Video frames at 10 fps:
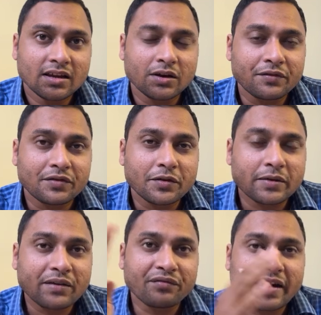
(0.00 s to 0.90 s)
You
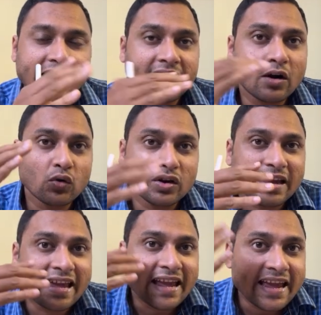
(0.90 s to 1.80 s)
can find out
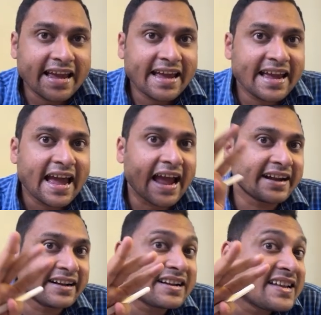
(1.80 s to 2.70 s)
a
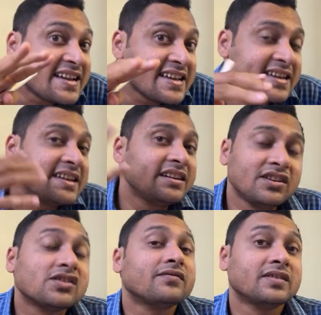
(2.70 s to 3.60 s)
and t in
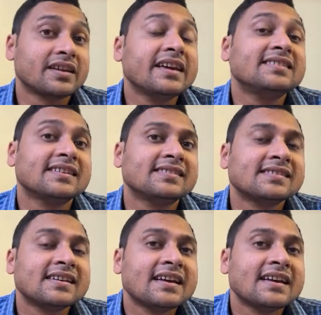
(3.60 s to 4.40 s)
each of the cases.